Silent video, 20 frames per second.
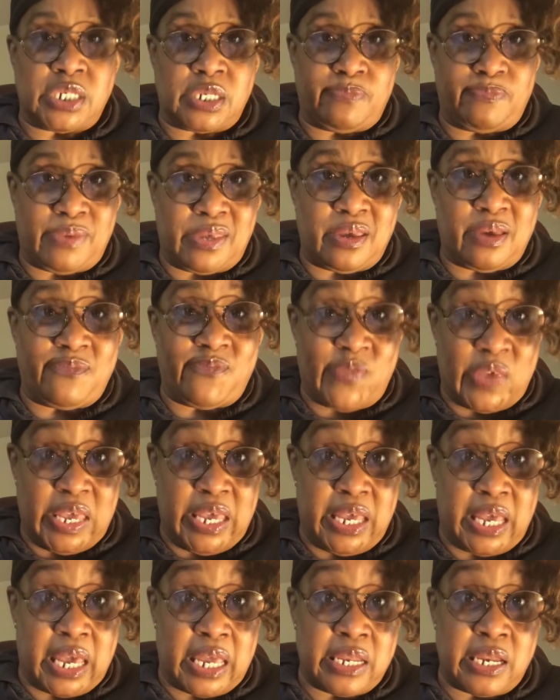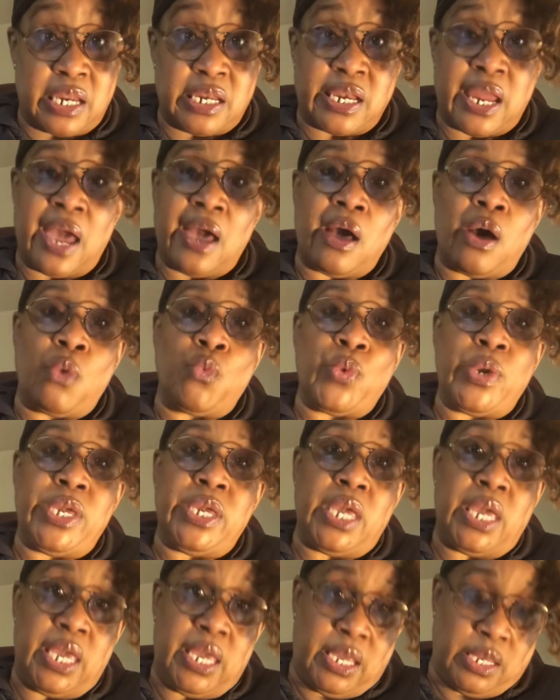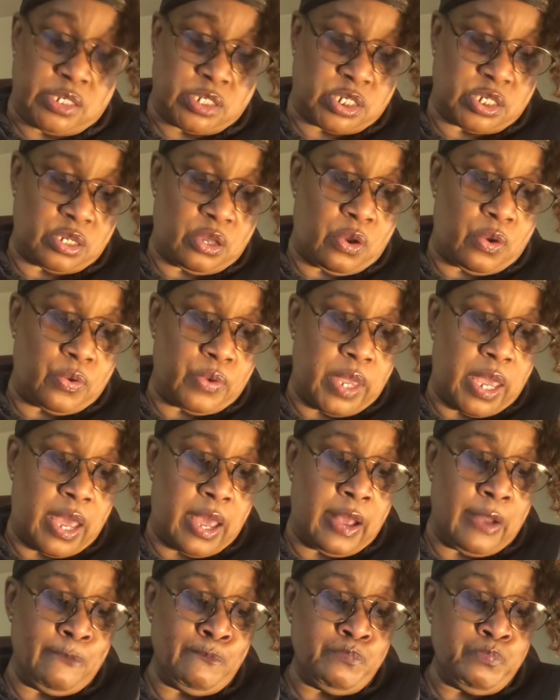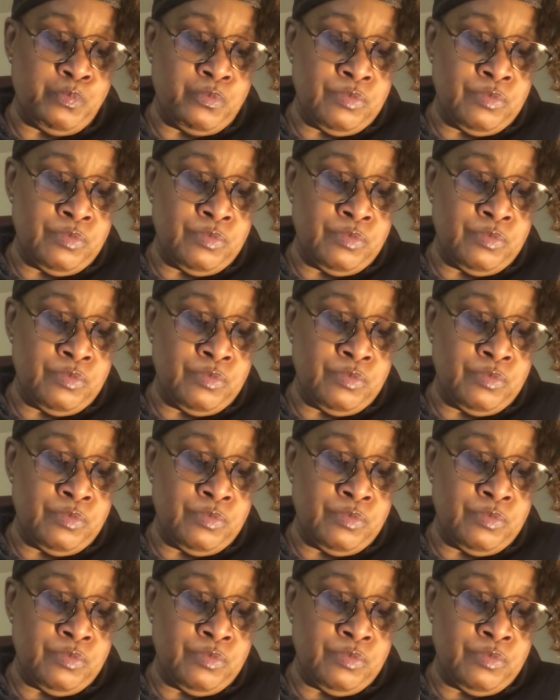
to be a vegan and how we eat, okay?